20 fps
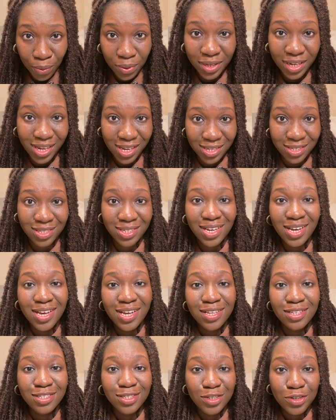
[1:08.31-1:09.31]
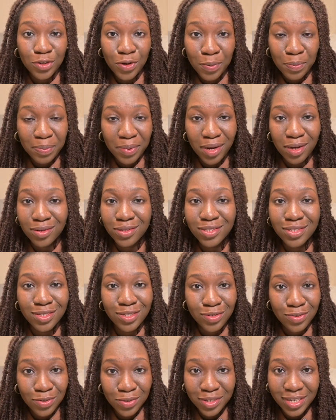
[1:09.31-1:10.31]
Yes, £0,
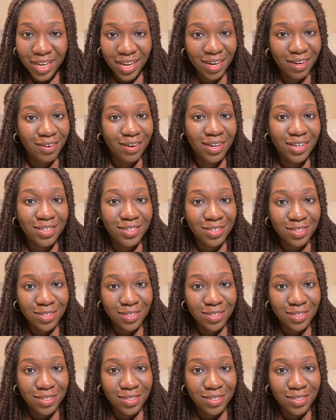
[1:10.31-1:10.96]
0 naira,